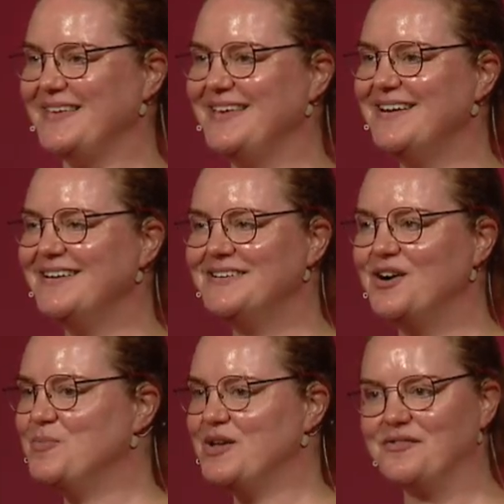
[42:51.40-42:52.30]
Yeah,
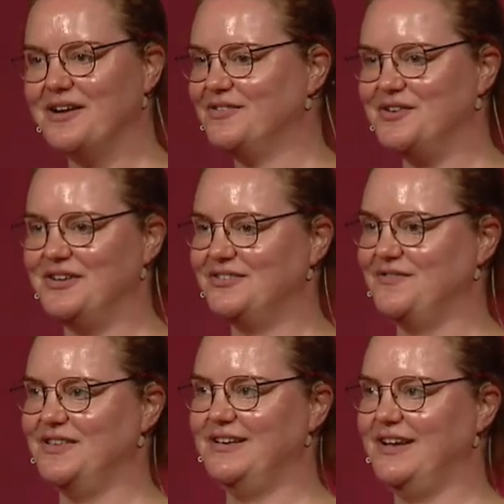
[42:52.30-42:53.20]
I'll be around the rest
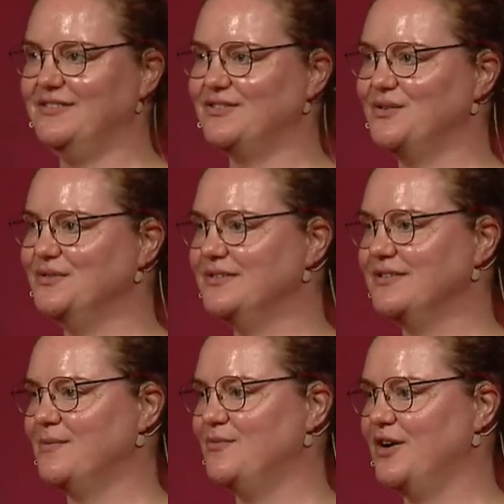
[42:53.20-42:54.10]
of the day, so
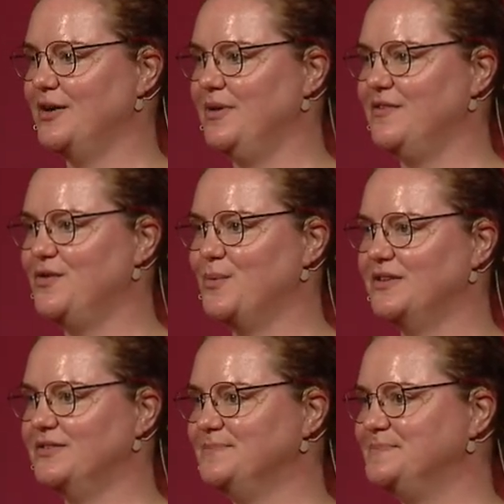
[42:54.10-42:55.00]
come find me if you want.